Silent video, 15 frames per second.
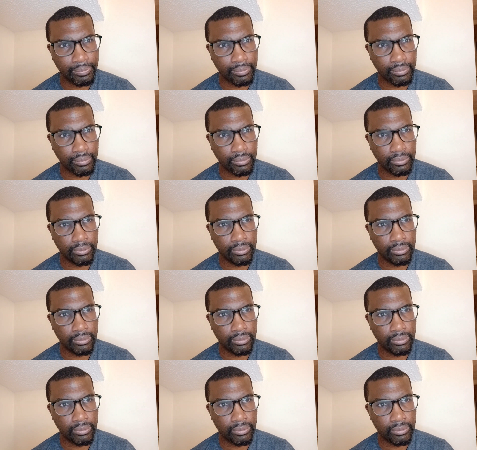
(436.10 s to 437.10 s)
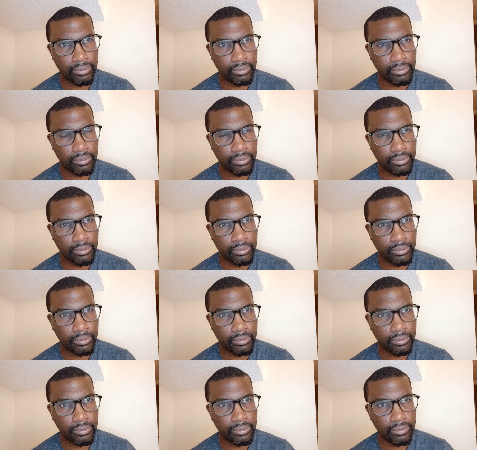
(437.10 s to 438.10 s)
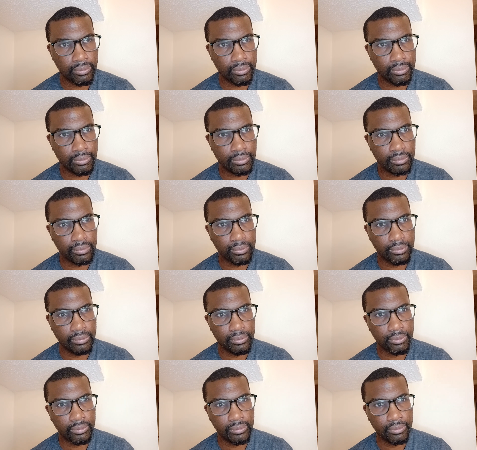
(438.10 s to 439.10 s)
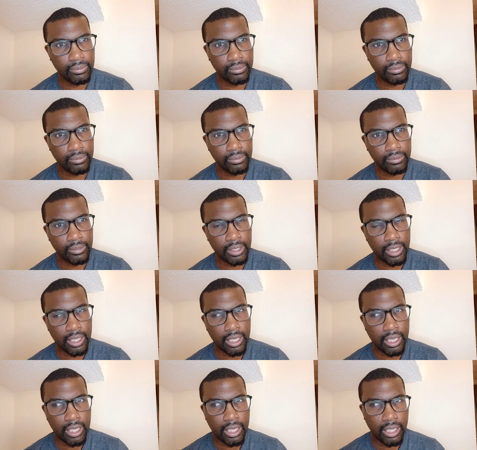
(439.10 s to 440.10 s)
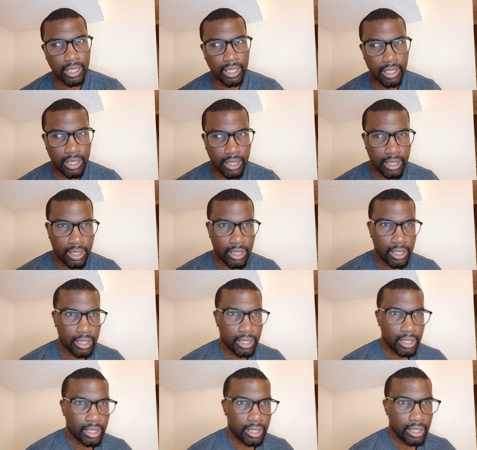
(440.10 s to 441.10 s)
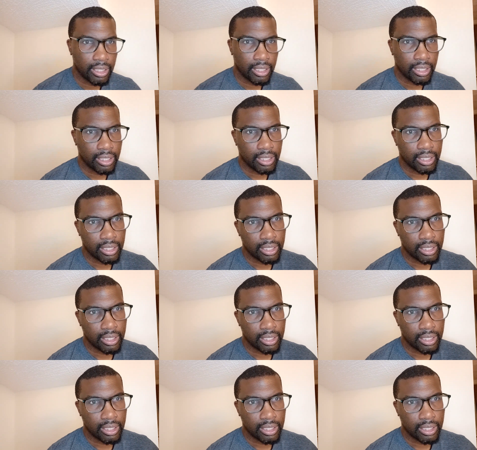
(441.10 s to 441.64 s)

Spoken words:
(no one is talking)